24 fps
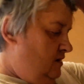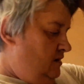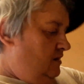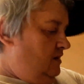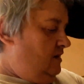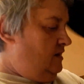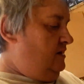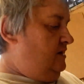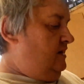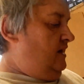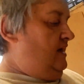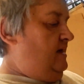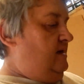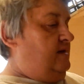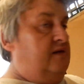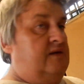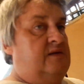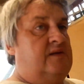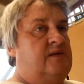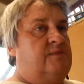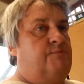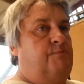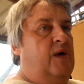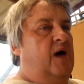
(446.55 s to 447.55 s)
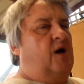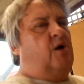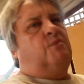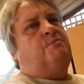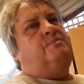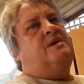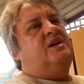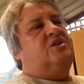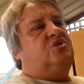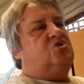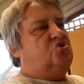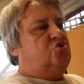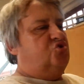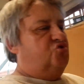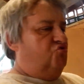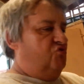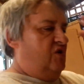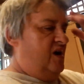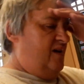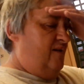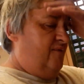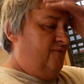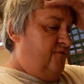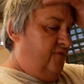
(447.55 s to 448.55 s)
And today is, oh, me,
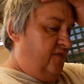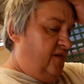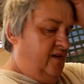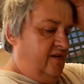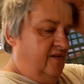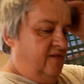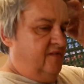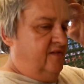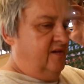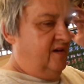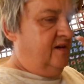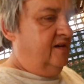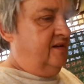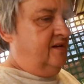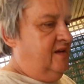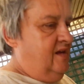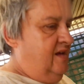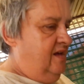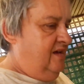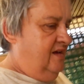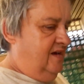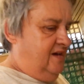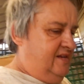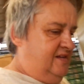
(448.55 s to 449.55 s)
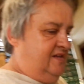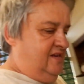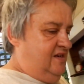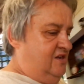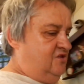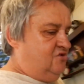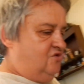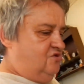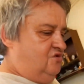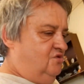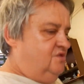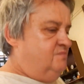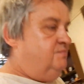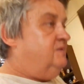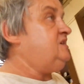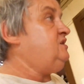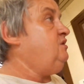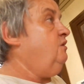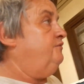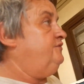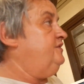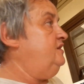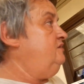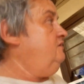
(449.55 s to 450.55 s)
Trev. I didn't introduce
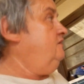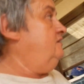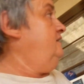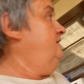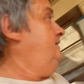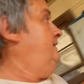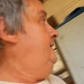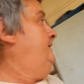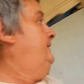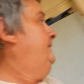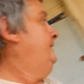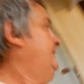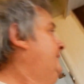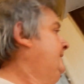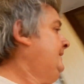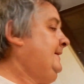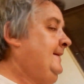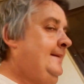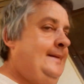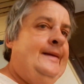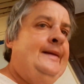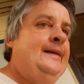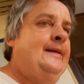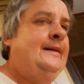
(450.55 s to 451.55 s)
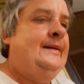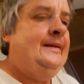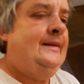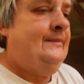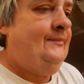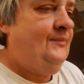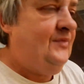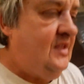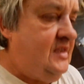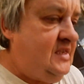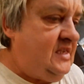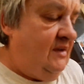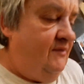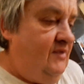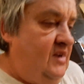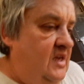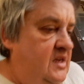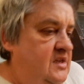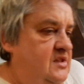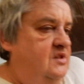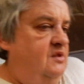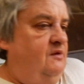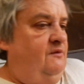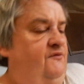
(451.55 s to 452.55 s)
myself, did I?
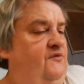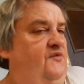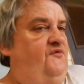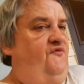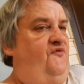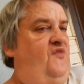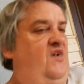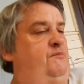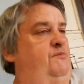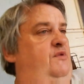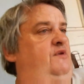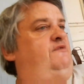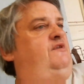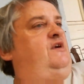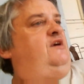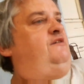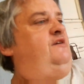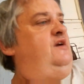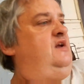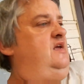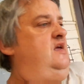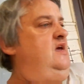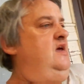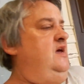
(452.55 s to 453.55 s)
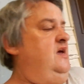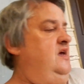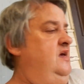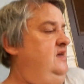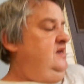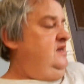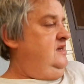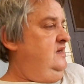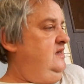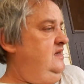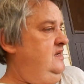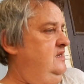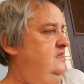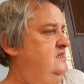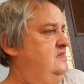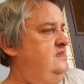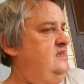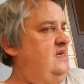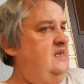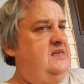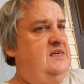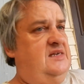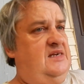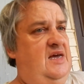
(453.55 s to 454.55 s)
17th of February.
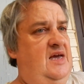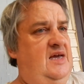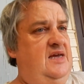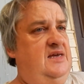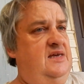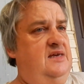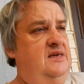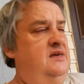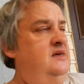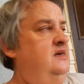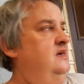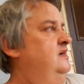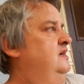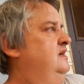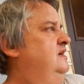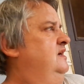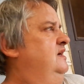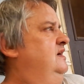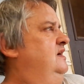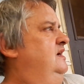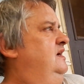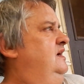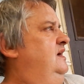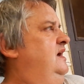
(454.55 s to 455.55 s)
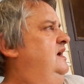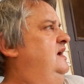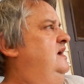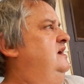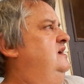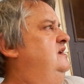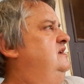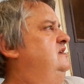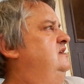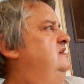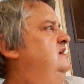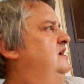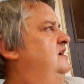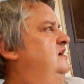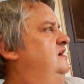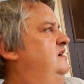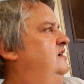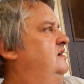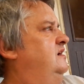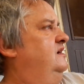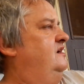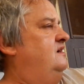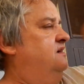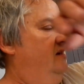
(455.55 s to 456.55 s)
It's Saturday. And
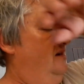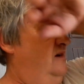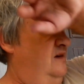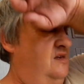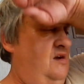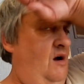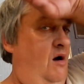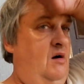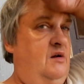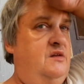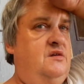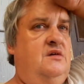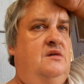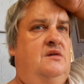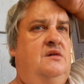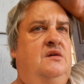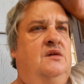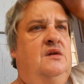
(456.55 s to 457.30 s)
it's hot.